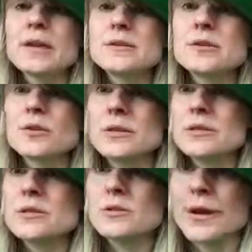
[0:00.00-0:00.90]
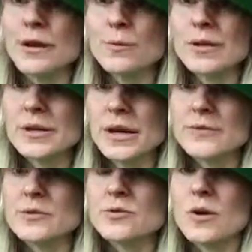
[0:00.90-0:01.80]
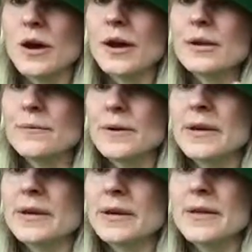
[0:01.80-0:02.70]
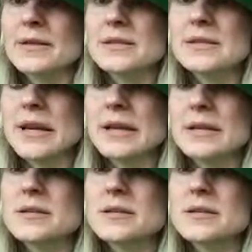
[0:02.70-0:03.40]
So this is great. We didn't have to draw it and we can get all this data.